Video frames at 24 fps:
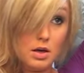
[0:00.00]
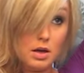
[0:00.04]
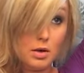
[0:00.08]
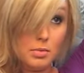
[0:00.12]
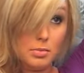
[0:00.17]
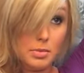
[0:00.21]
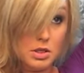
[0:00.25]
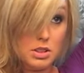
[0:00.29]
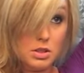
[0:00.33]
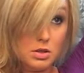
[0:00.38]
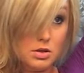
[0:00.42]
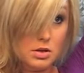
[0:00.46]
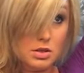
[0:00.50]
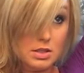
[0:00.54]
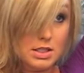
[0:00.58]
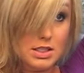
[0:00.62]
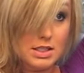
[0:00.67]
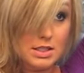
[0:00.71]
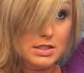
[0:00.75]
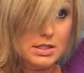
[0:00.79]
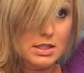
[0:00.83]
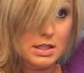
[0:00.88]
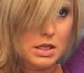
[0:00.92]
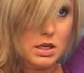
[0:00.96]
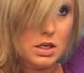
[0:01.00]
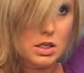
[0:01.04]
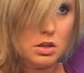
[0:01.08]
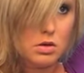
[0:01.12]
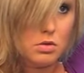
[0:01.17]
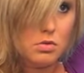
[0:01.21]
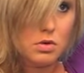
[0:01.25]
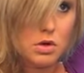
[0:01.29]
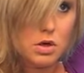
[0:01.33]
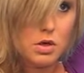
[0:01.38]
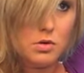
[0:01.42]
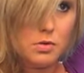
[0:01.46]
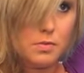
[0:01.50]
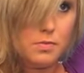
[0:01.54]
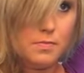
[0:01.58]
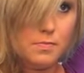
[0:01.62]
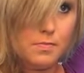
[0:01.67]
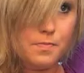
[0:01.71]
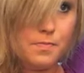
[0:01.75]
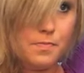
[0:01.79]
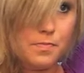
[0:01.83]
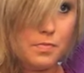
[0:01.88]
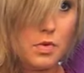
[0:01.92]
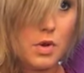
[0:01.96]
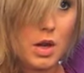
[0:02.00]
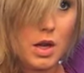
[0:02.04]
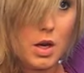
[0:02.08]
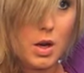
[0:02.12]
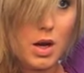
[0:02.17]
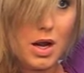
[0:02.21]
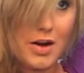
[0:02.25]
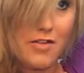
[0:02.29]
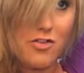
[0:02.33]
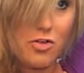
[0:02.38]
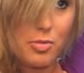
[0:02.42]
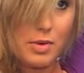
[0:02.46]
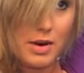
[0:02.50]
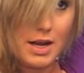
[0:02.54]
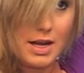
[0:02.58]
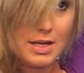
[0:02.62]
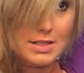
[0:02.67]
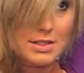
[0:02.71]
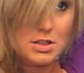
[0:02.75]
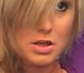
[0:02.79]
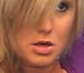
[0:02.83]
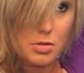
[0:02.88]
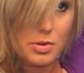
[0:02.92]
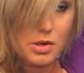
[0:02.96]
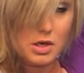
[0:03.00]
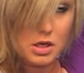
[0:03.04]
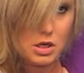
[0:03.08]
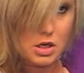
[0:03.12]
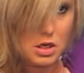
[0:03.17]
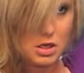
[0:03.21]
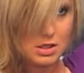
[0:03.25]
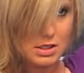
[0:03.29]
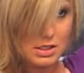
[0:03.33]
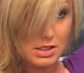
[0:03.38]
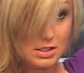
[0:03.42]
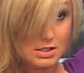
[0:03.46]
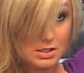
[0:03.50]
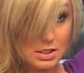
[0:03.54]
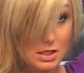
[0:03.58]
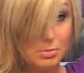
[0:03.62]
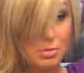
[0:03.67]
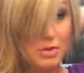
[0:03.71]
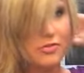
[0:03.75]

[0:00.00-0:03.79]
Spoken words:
I'm going to do a little teasing here at the root. I know everybody has their opinion on teasing,